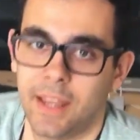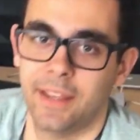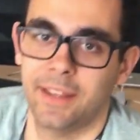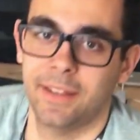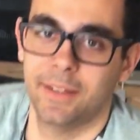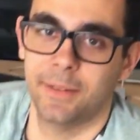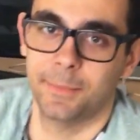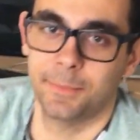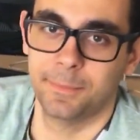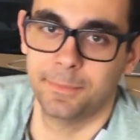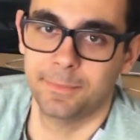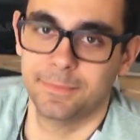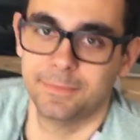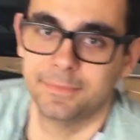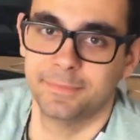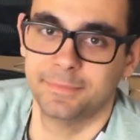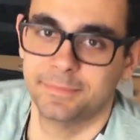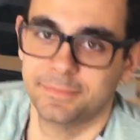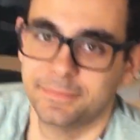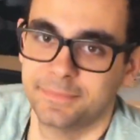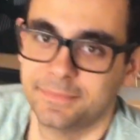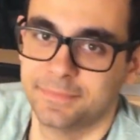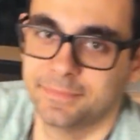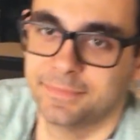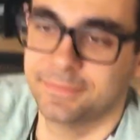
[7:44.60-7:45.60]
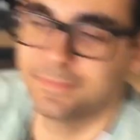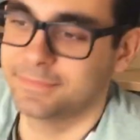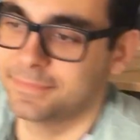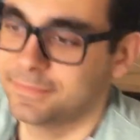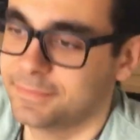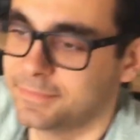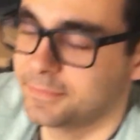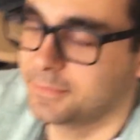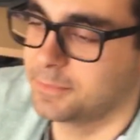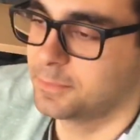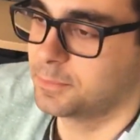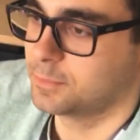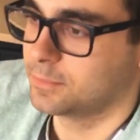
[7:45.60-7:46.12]
Hi. How's
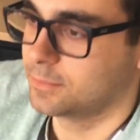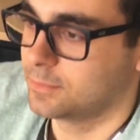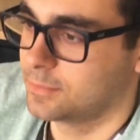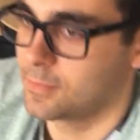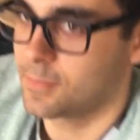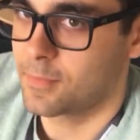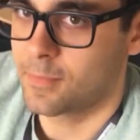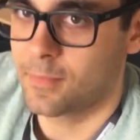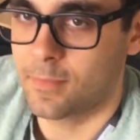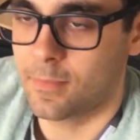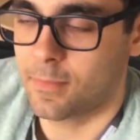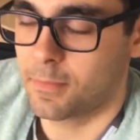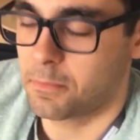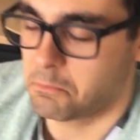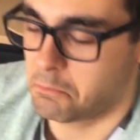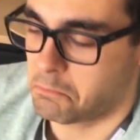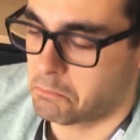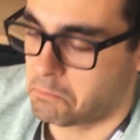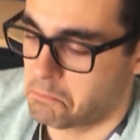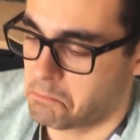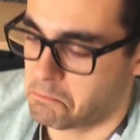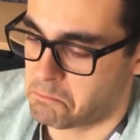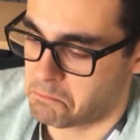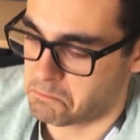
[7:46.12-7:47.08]
the analyst?